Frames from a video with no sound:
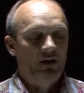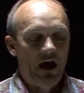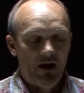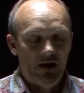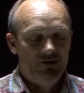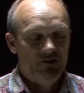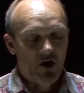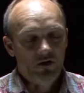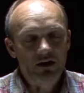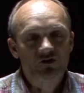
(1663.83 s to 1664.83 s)
down and I
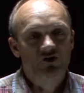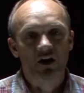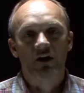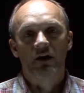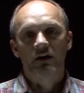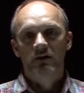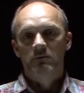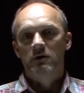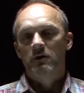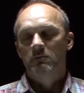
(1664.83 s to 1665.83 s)
saw it shall not come near